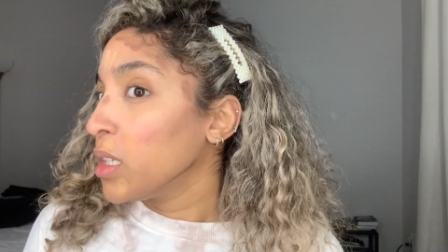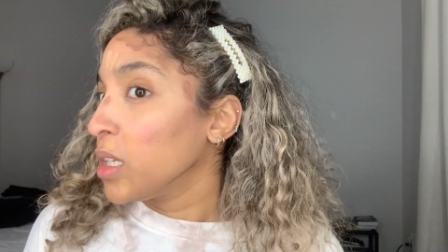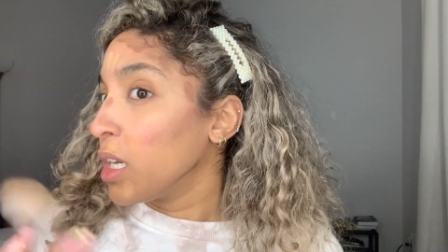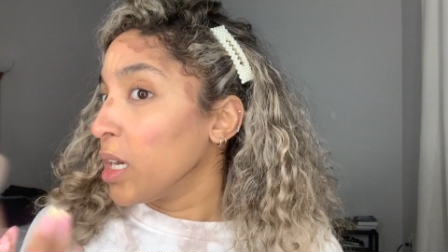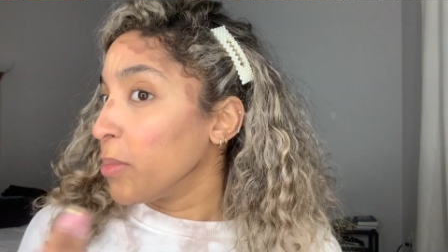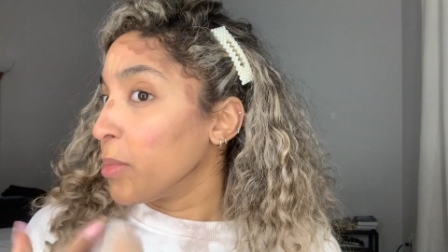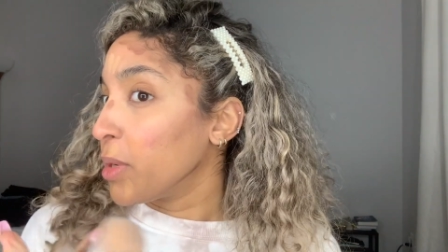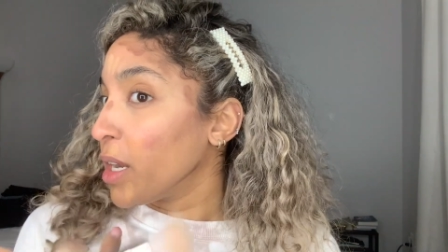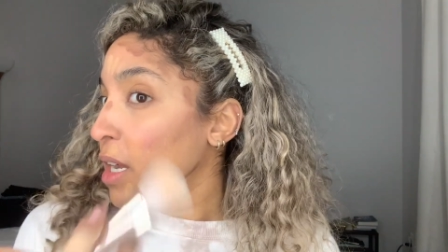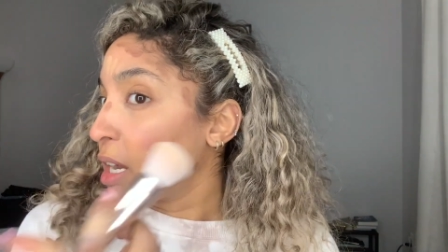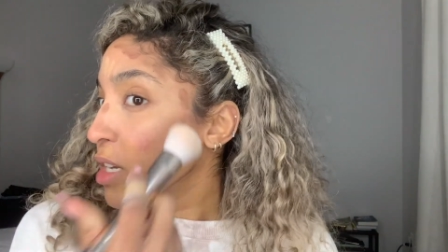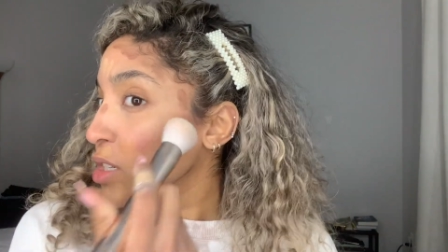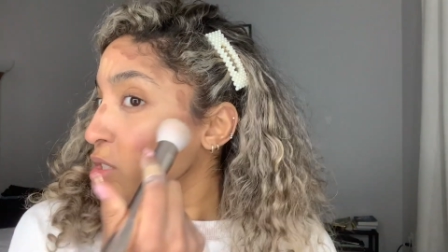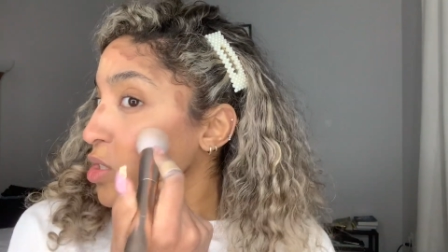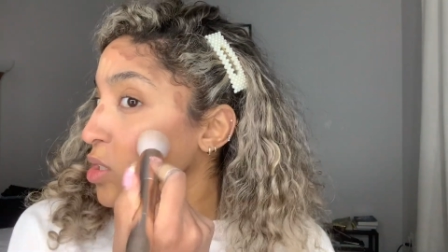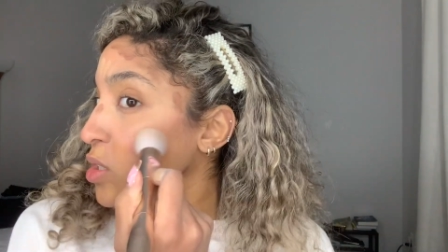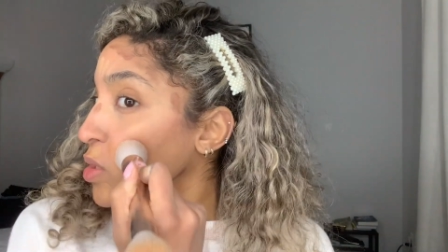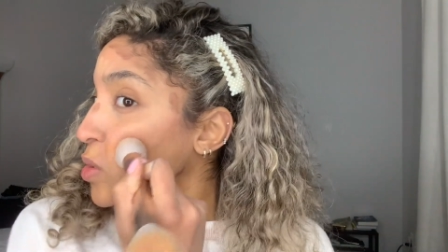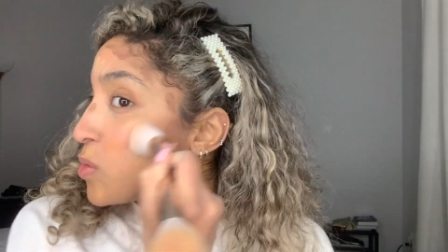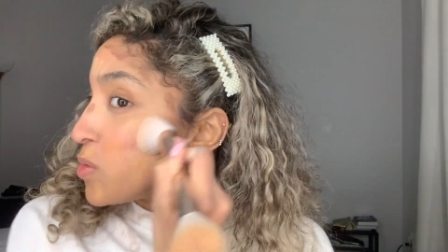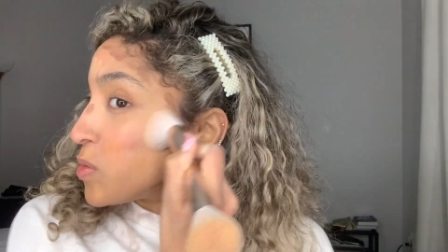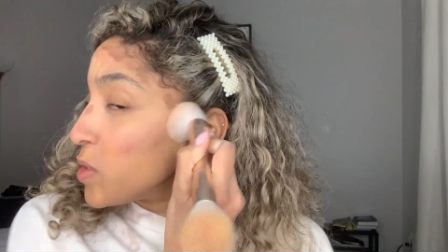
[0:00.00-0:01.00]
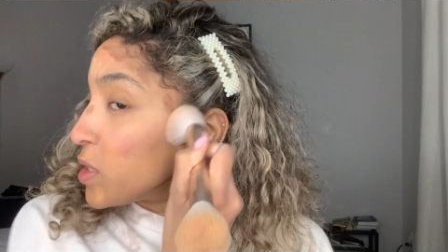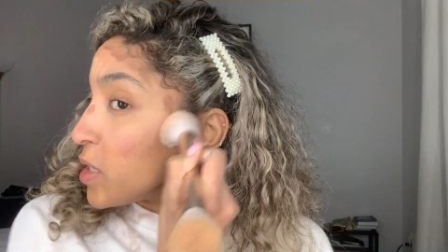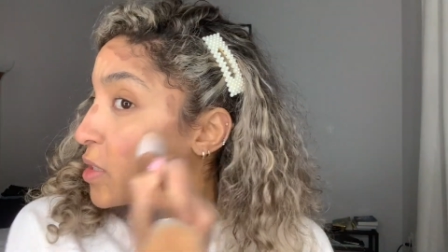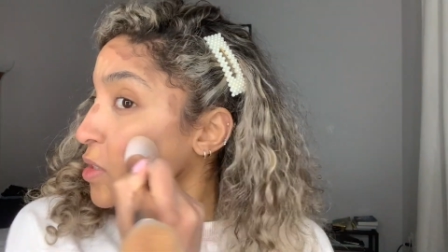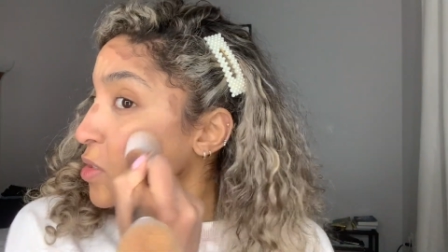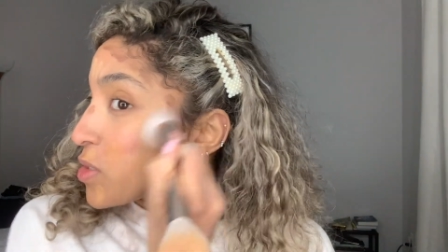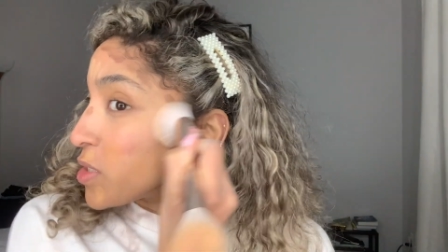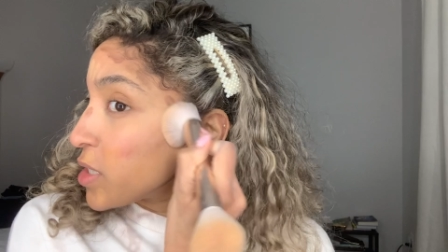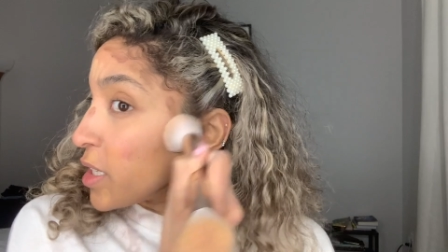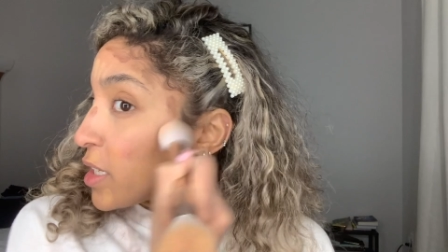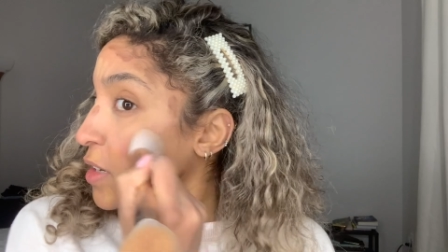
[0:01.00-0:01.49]
I'm gonna actually use the
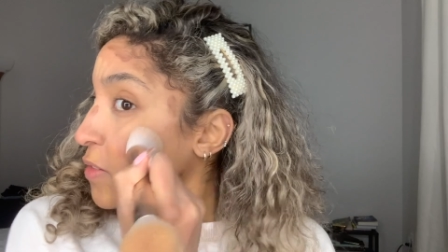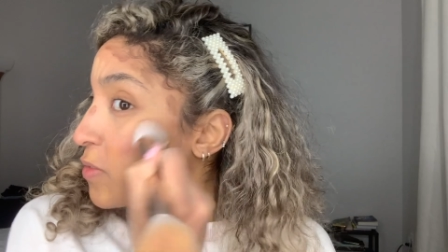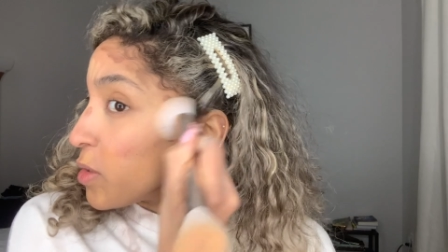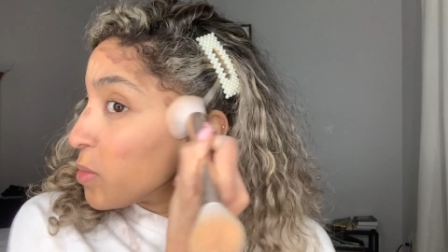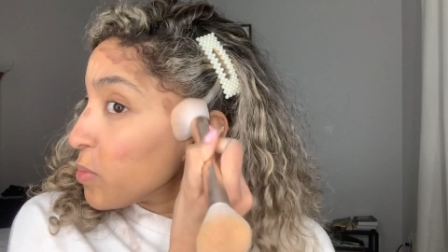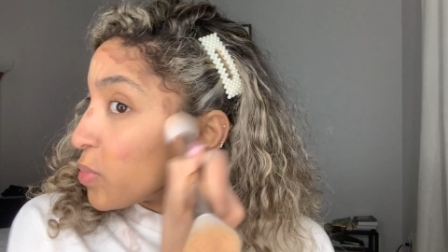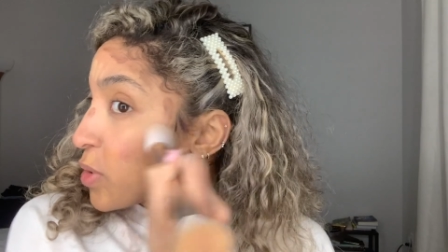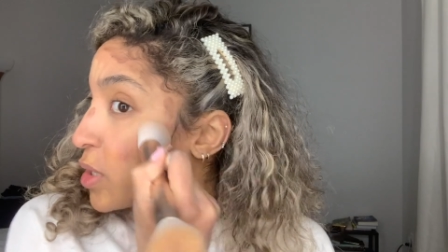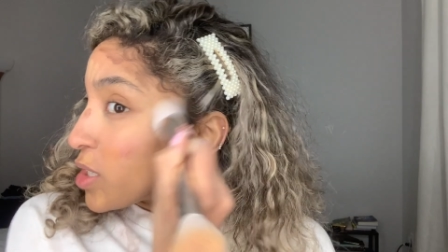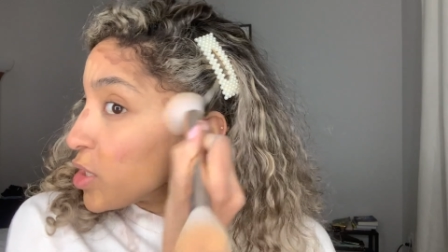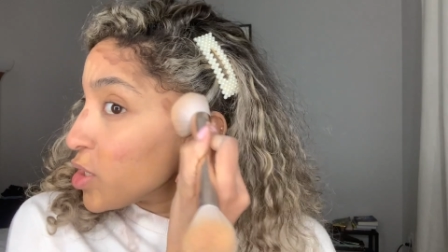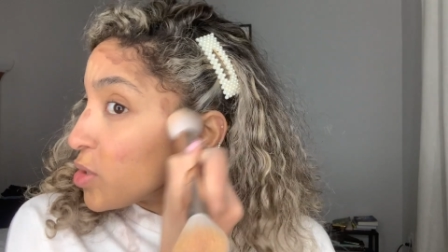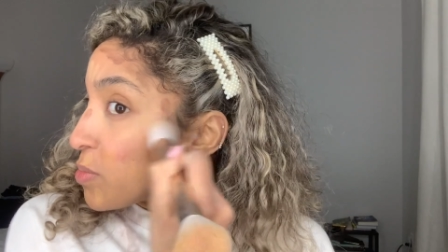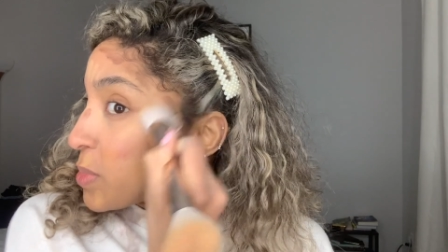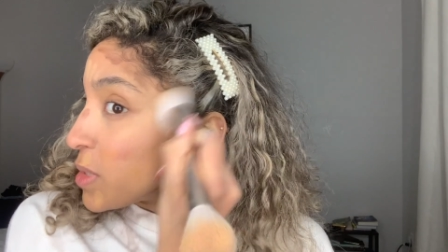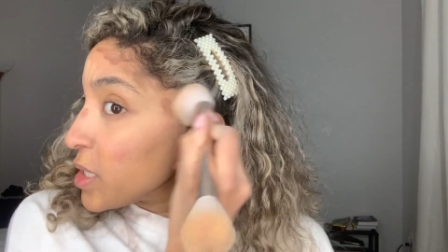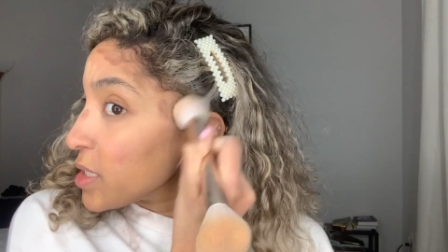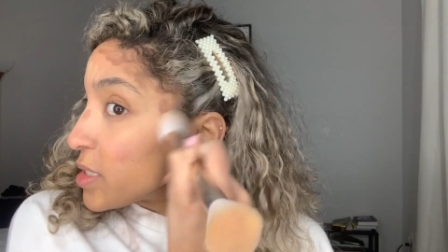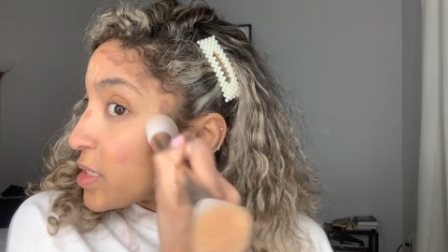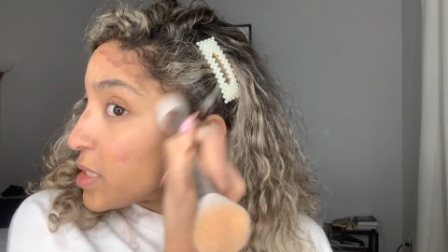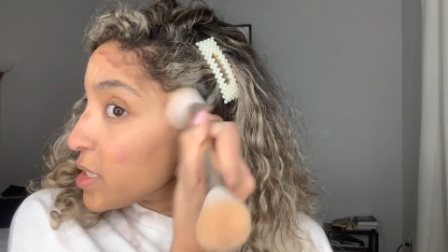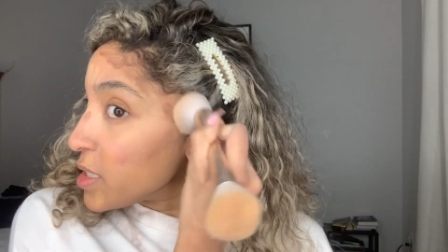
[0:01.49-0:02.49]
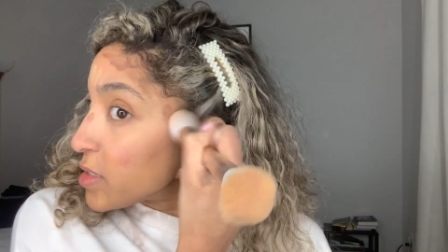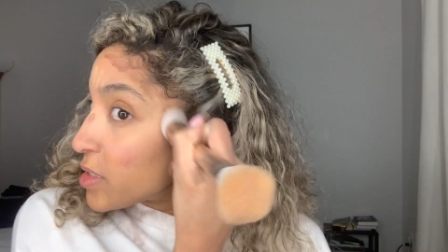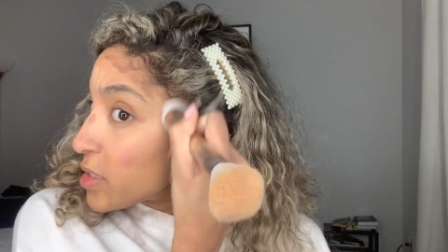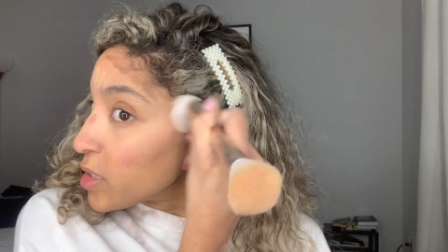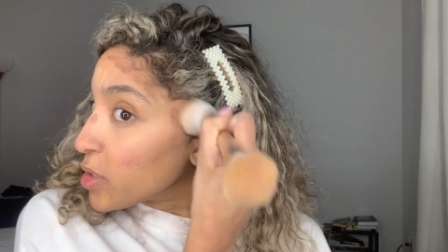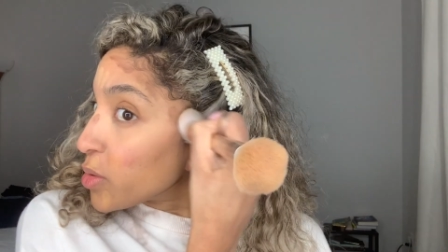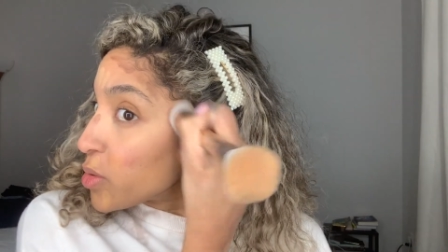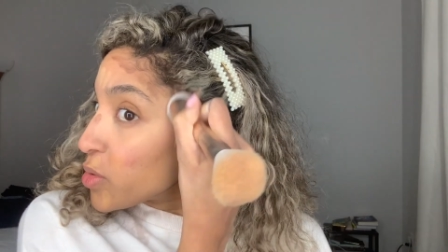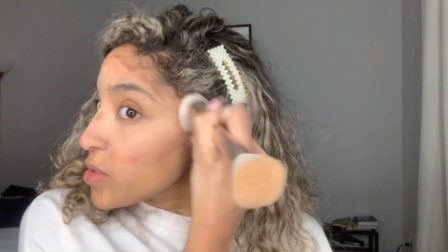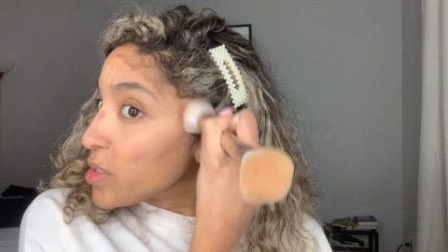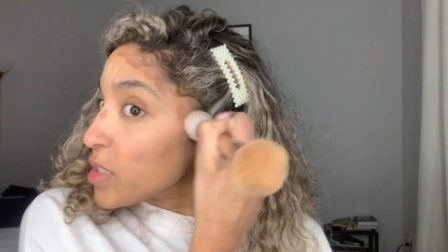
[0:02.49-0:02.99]
other side of the brush because it is a
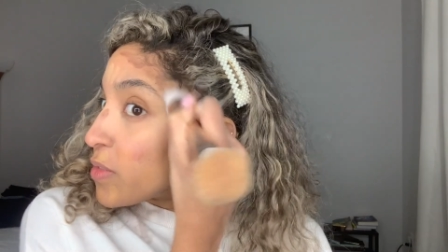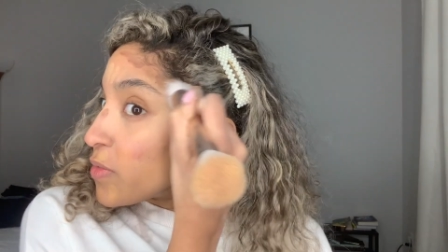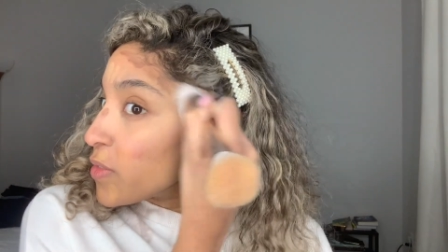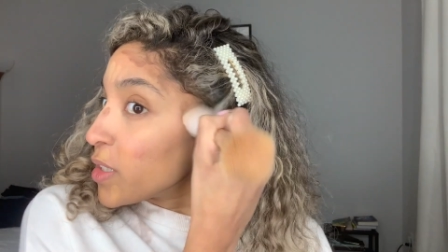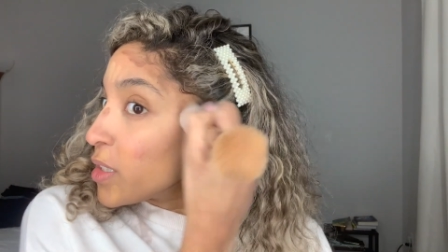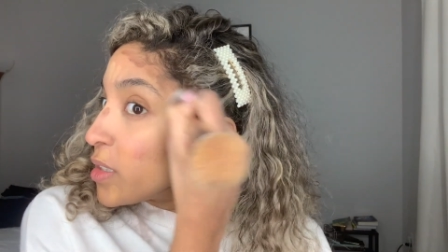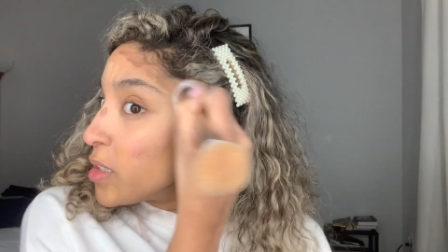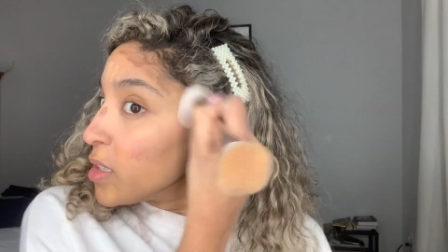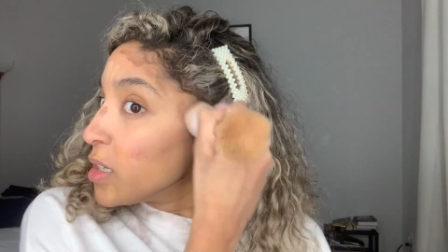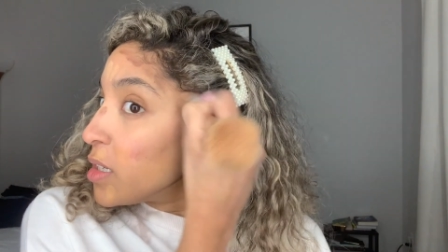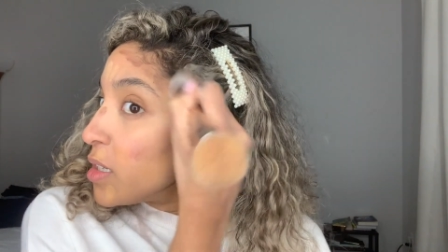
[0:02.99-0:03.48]
little stiffer.